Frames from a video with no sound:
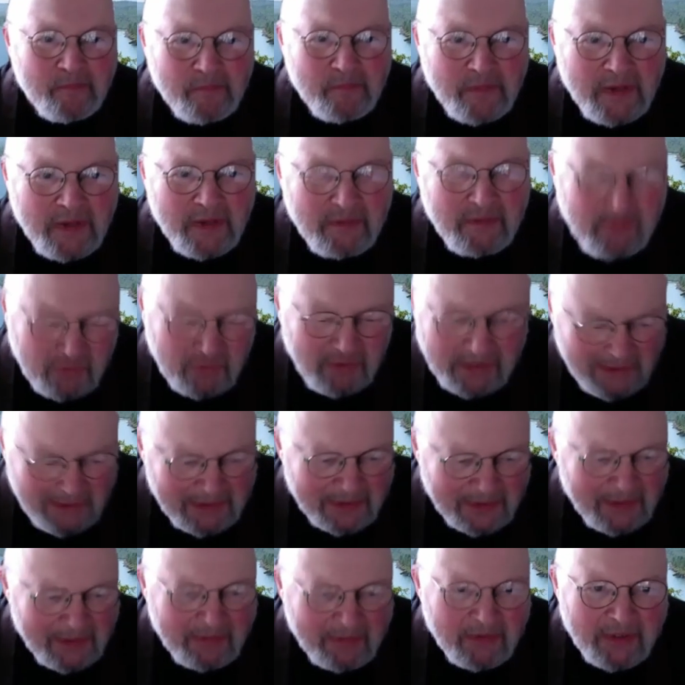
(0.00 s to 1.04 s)
I've studied
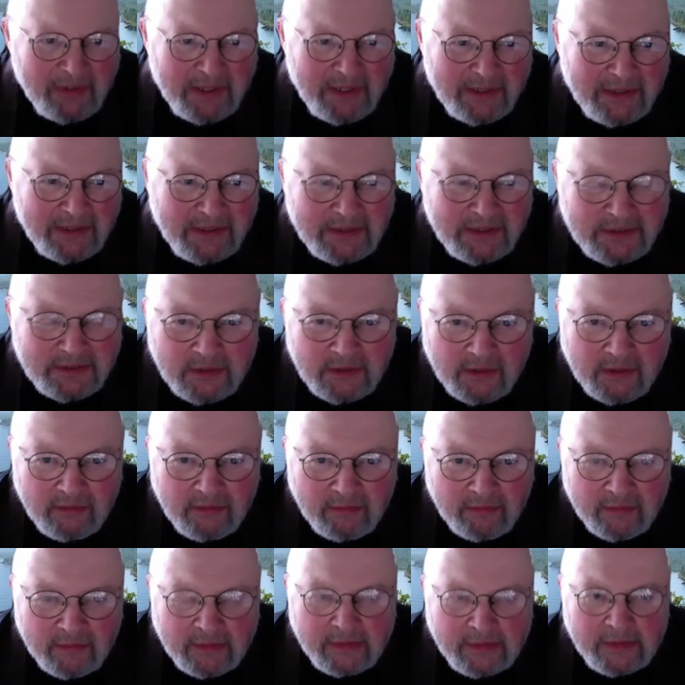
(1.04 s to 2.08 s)
enough of that kind of stuff.
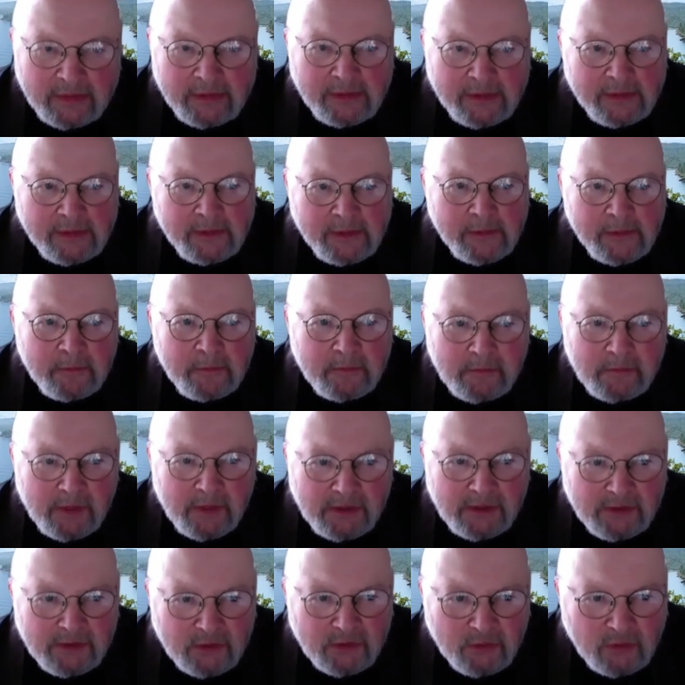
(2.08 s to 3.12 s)

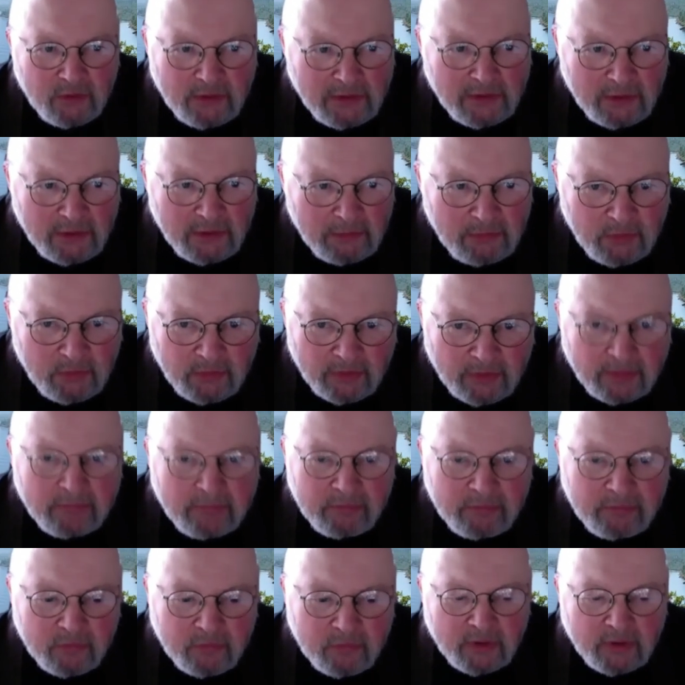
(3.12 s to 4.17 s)
That isn't going to help you
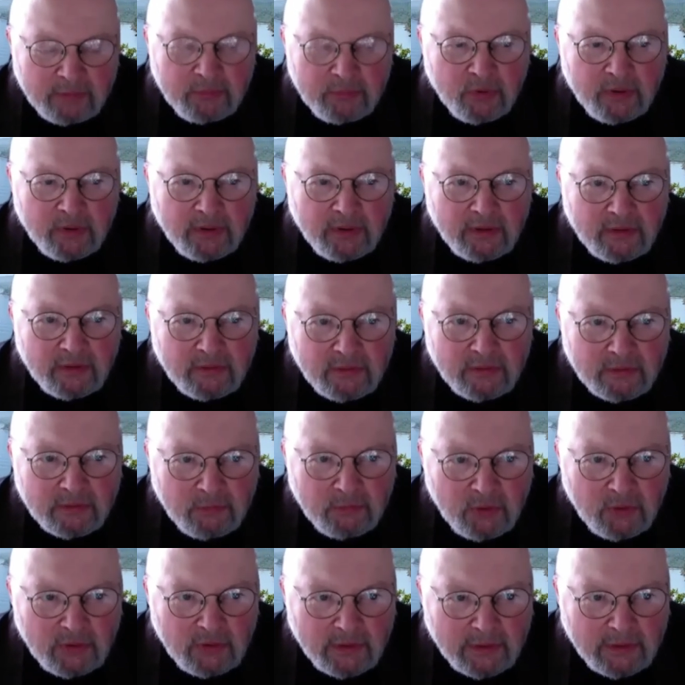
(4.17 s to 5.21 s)
what I'm pointing out this
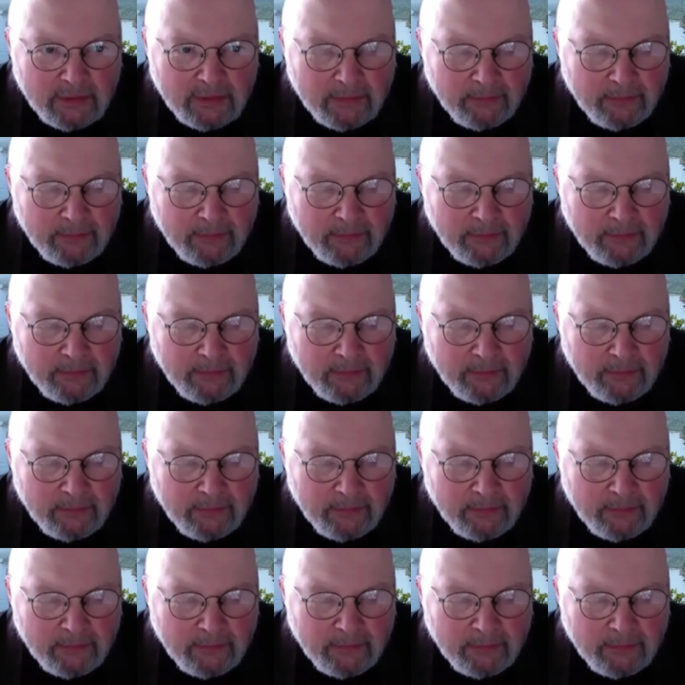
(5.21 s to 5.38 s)
morning.